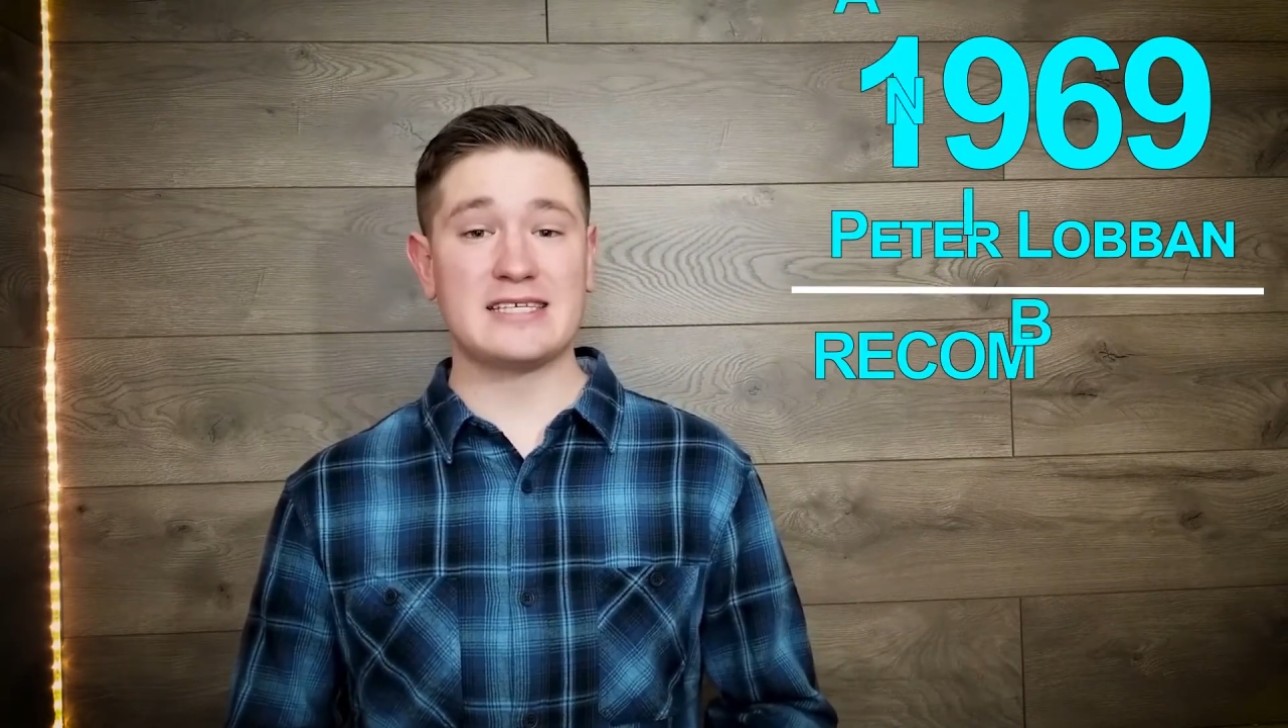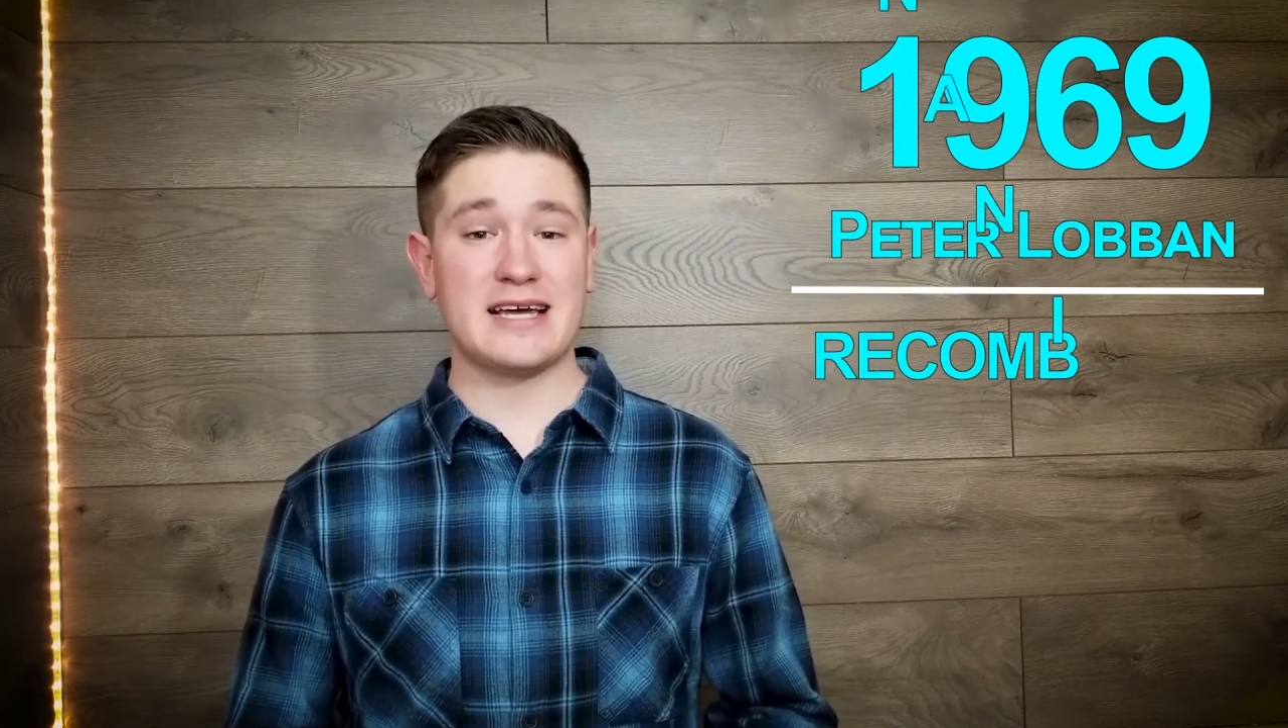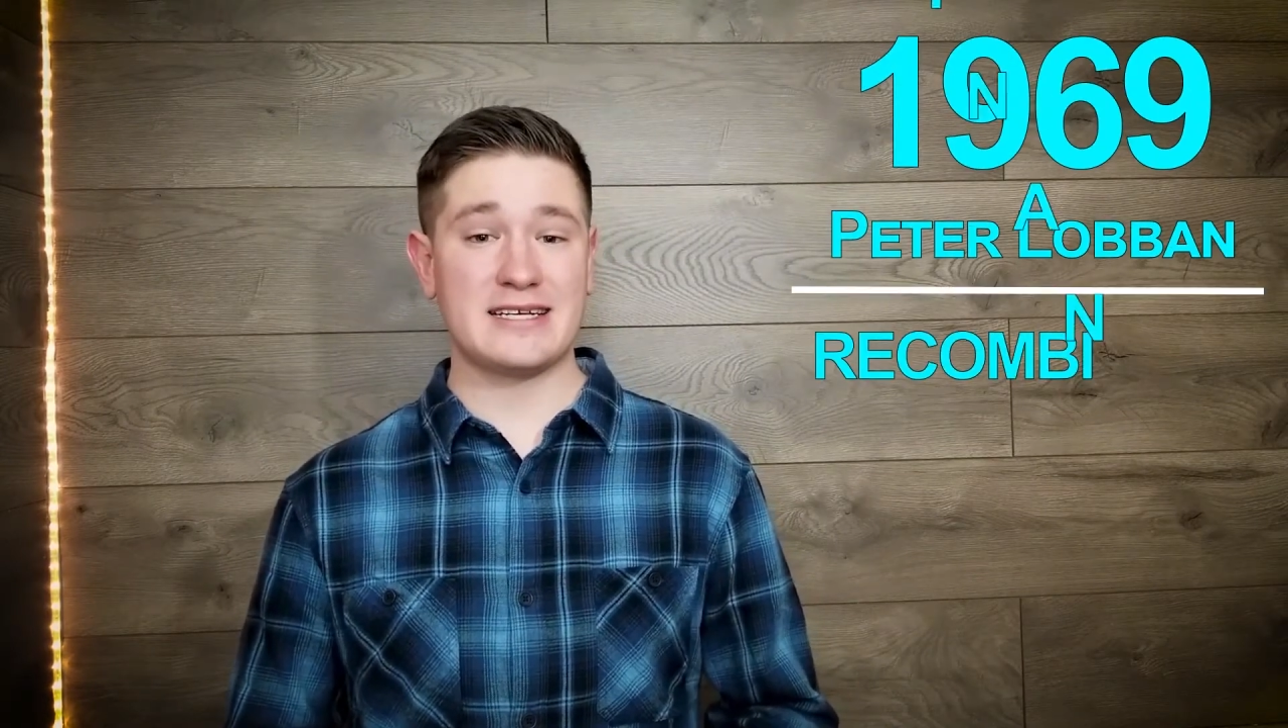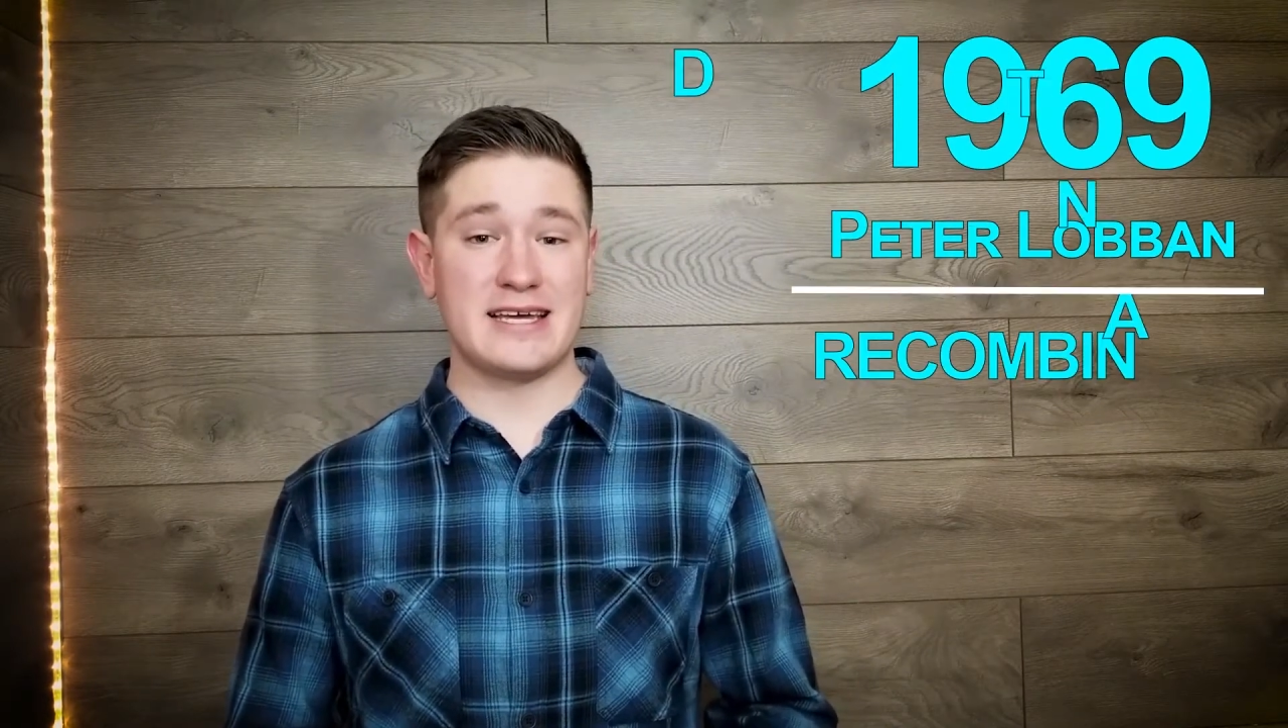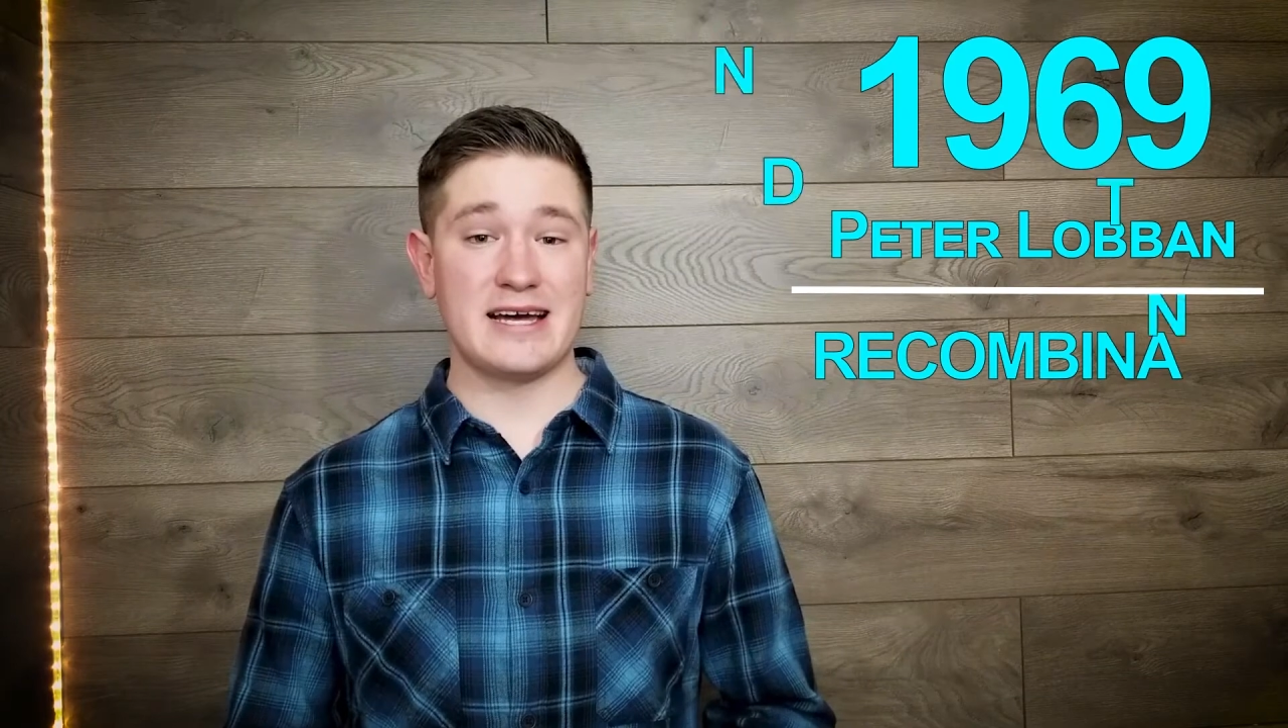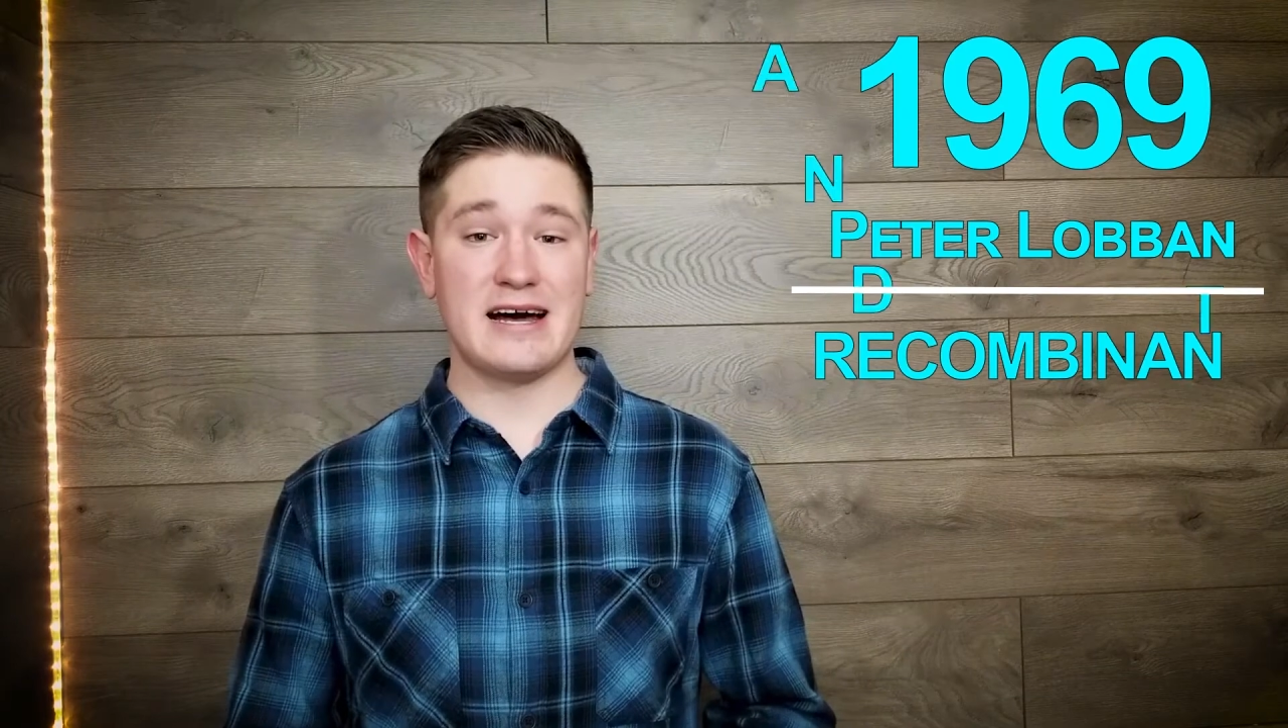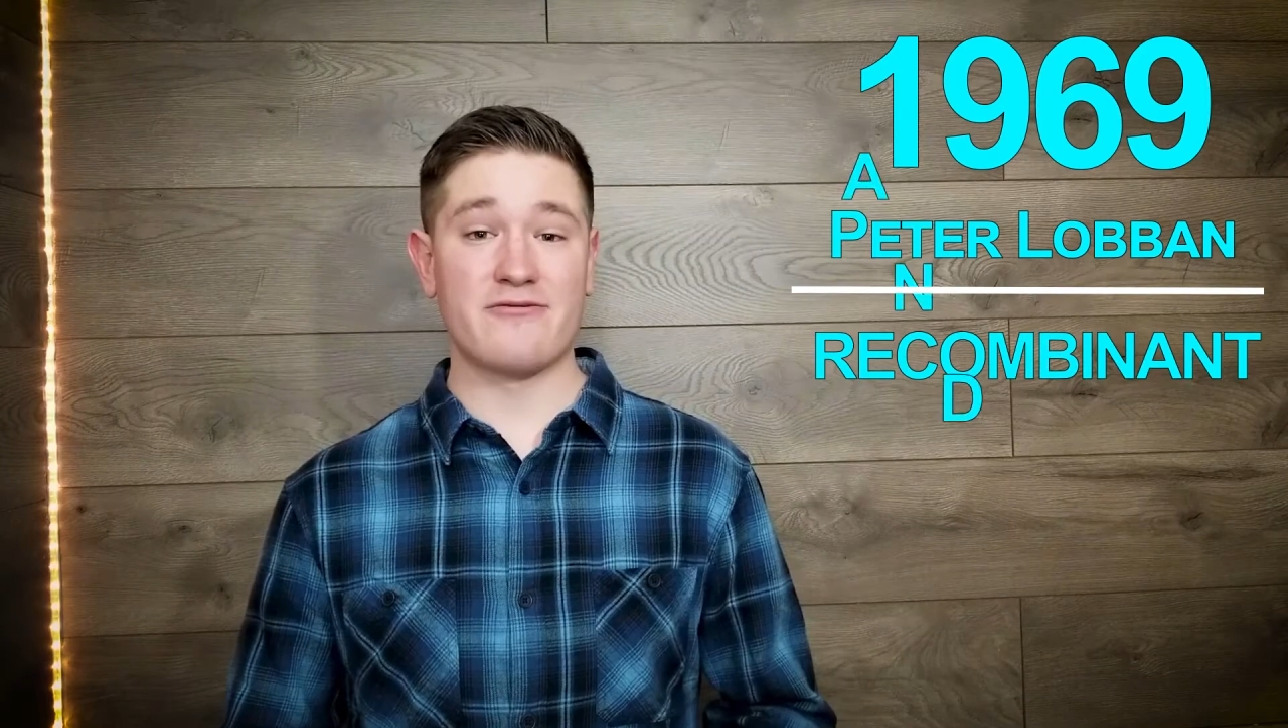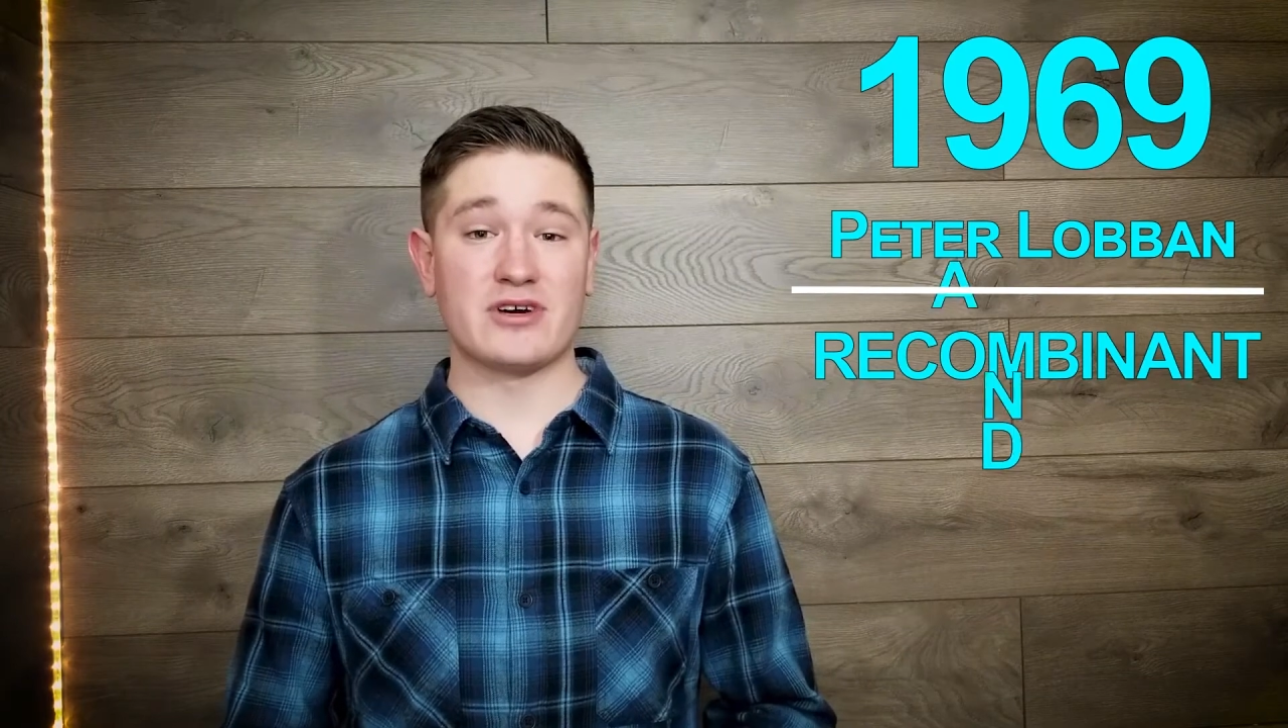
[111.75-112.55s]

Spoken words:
idea of